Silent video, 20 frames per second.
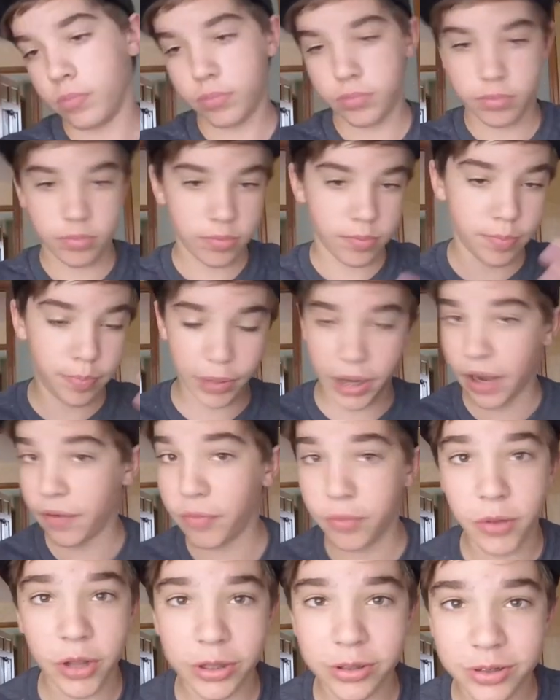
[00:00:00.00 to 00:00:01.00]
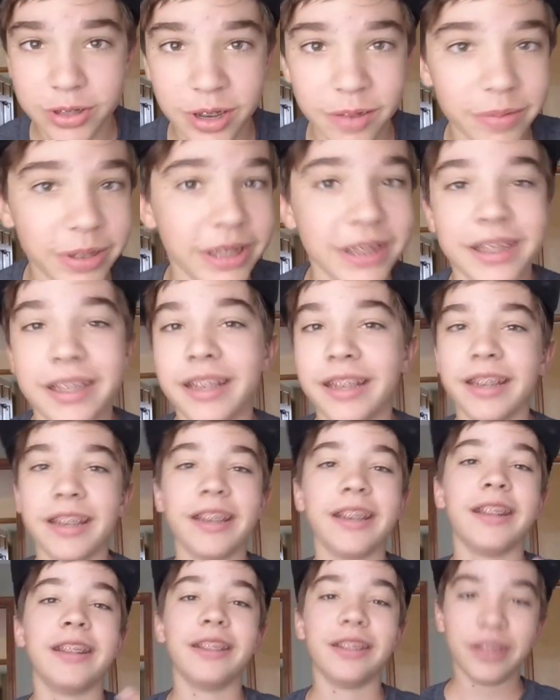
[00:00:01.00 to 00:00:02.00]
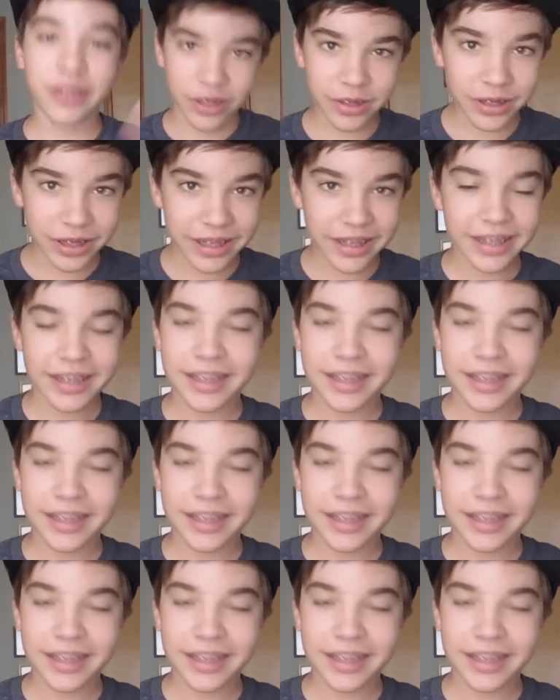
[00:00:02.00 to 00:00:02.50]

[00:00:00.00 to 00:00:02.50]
buy from all those companies. Do it.